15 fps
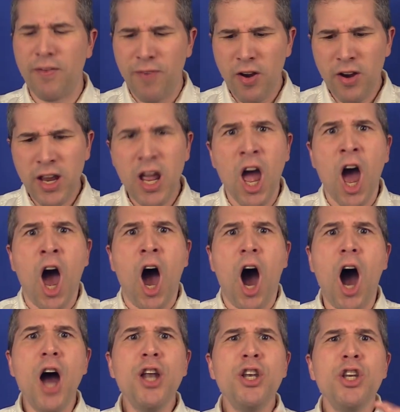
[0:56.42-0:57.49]
a very
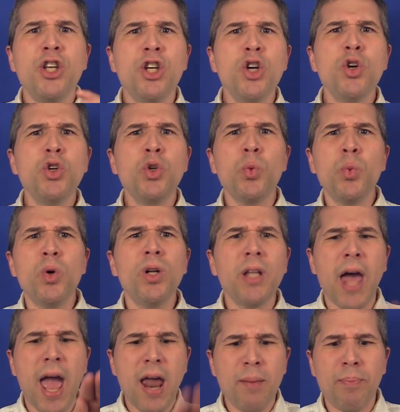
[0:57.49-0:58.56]

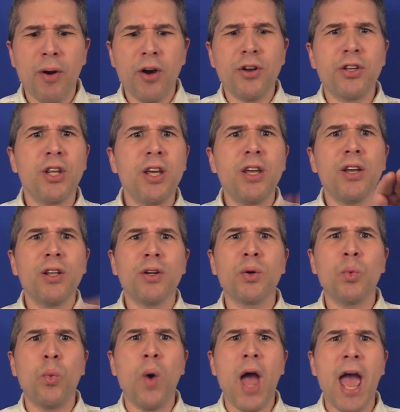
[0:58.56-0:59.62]
unusual and
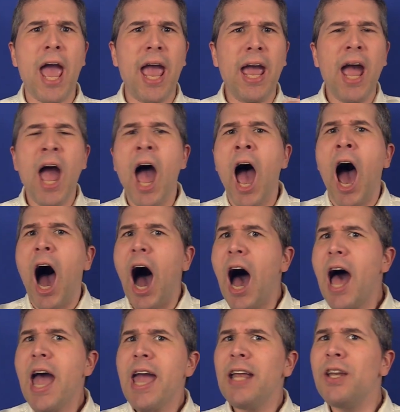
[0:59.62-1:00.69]
particular way,
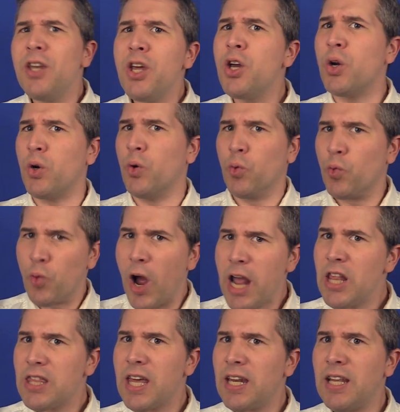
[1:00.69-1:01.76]
I knew
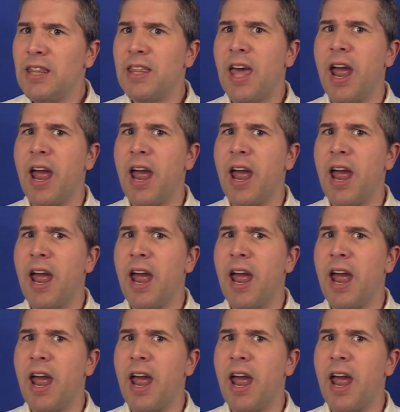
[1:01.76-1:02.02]
right then and